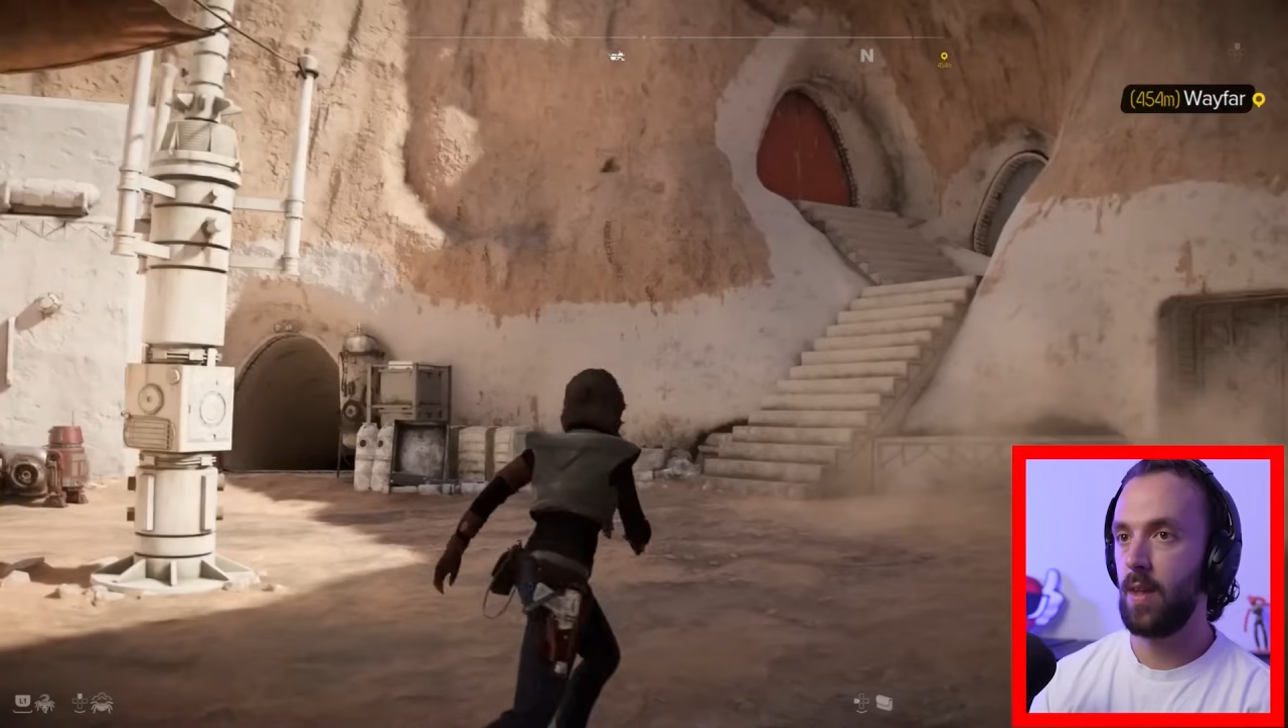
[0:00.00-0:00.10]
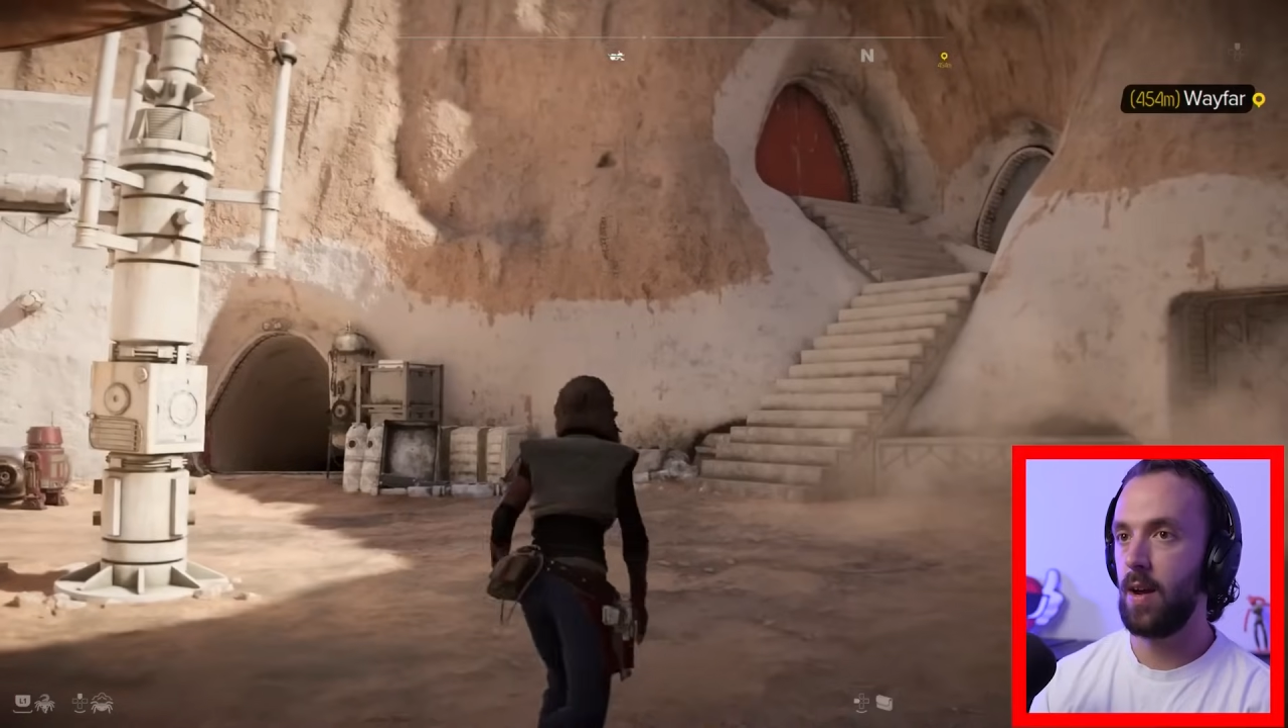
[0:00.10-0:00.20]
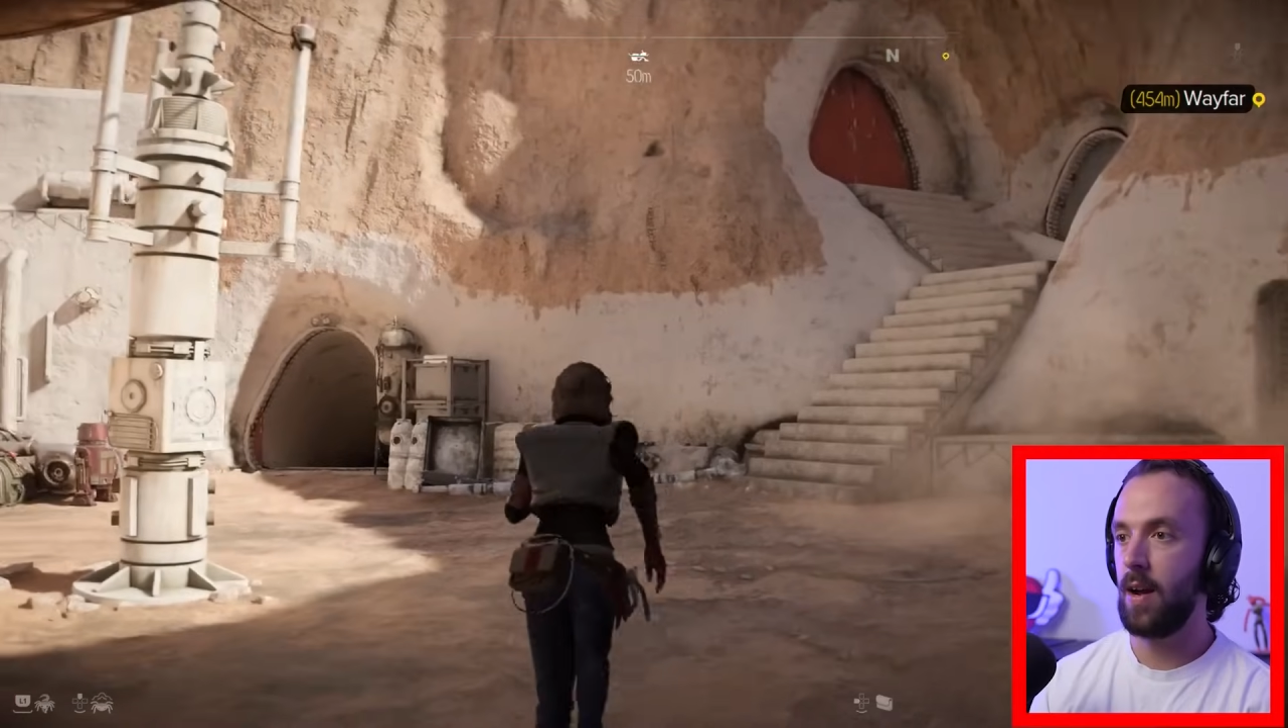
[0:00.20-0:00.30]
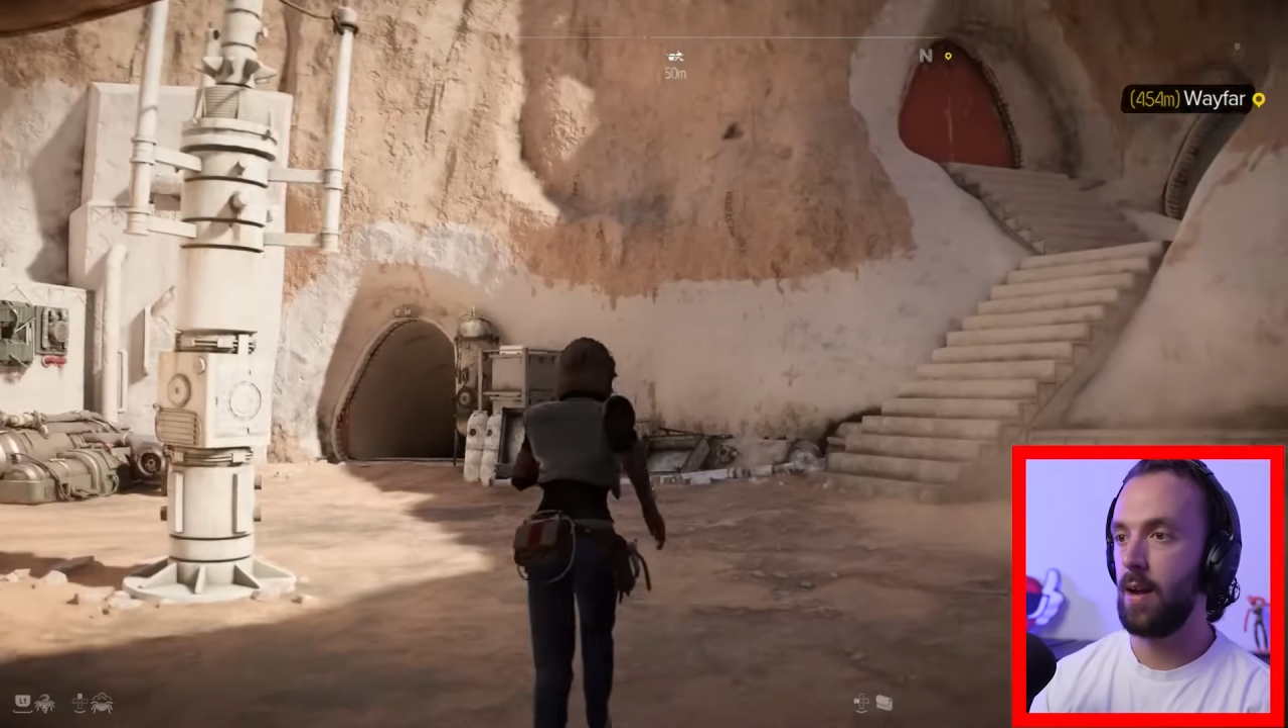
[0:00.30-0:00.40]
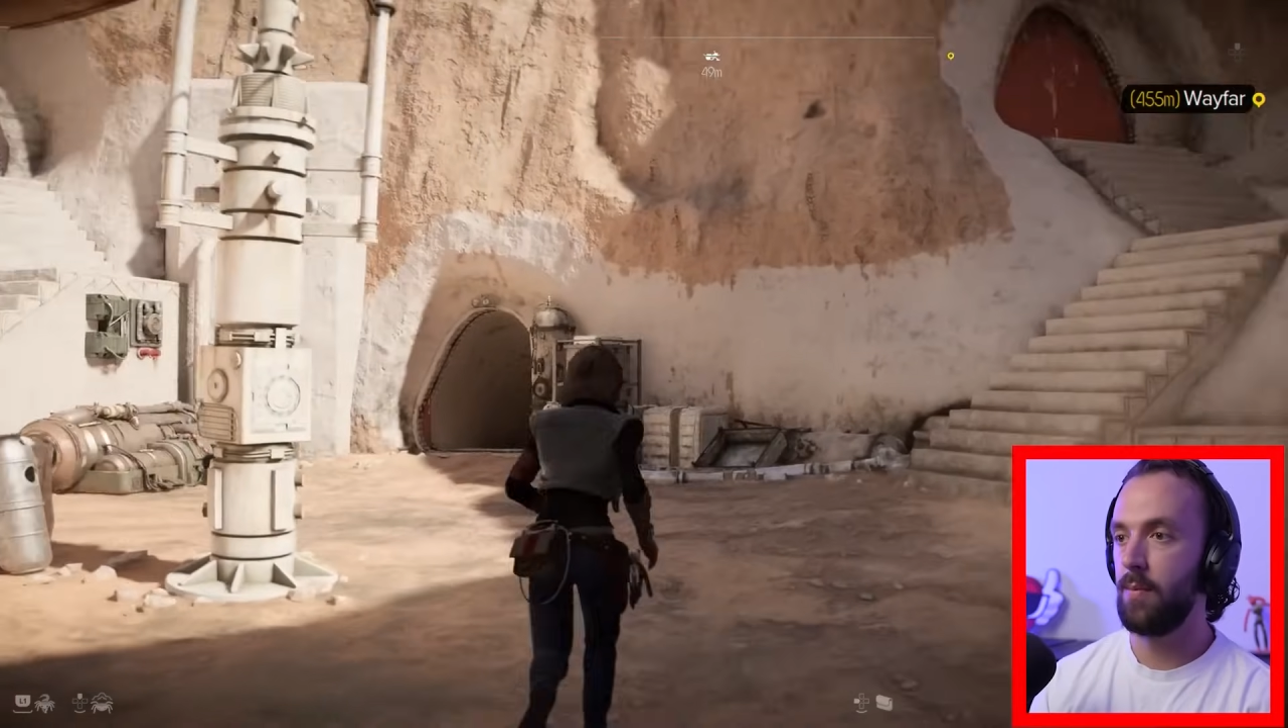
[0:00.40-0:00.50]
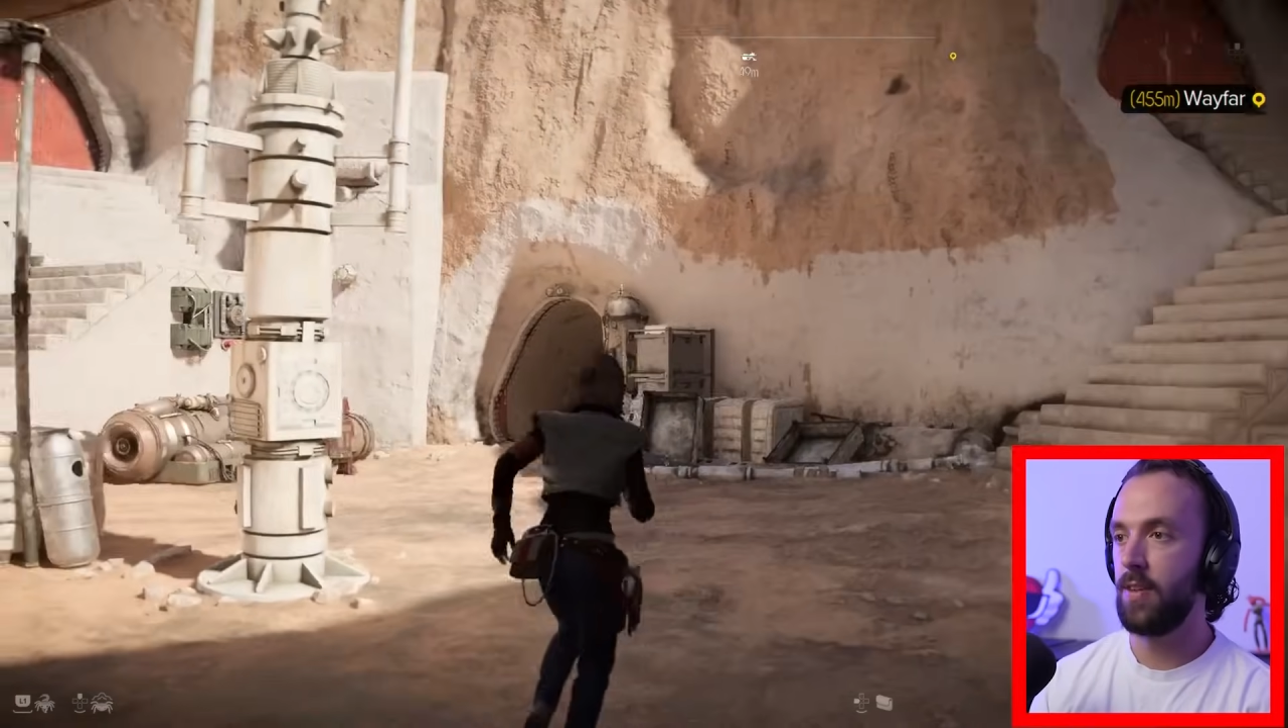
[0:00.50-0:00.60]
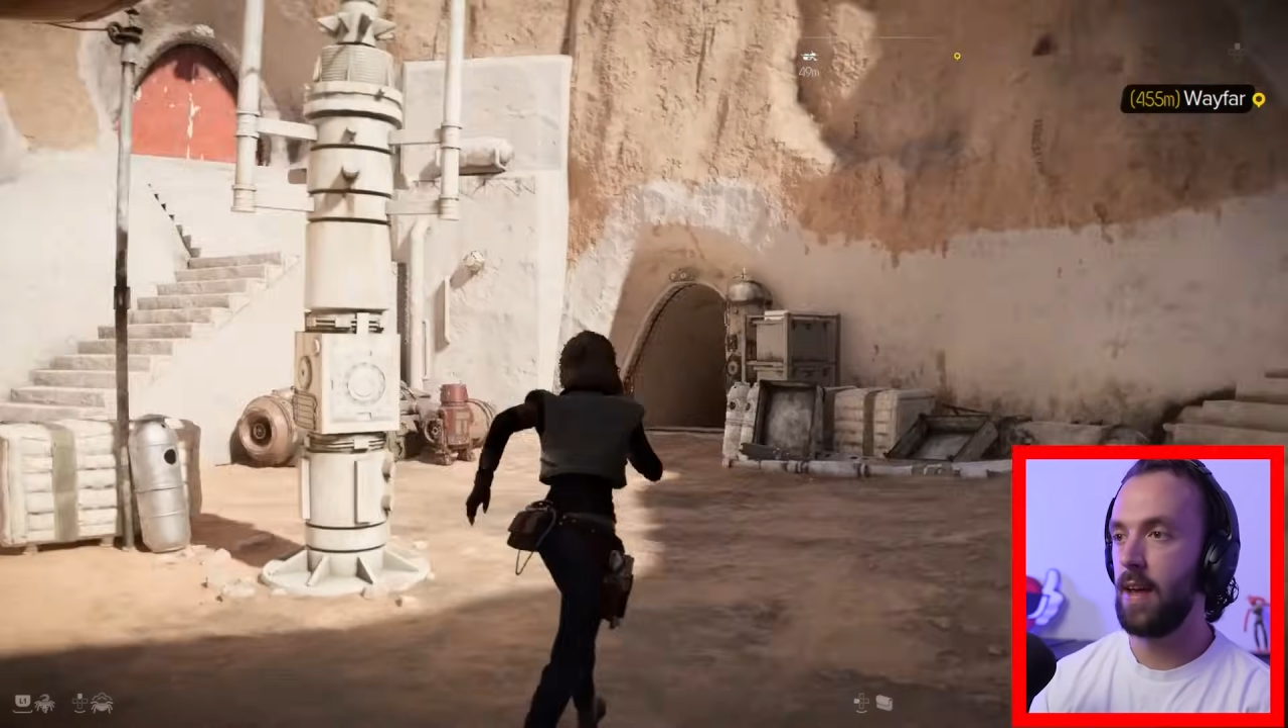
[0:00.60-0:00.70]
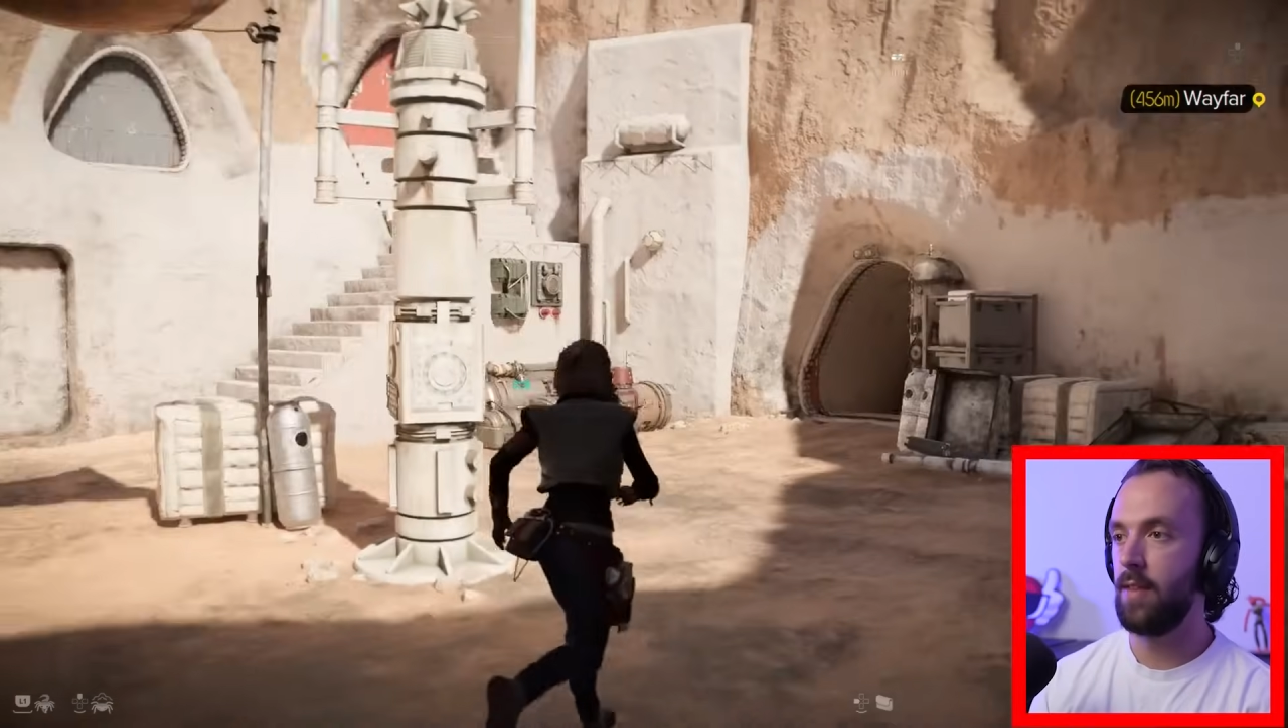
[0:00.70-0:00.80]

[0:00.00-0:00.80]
All right, I'm saying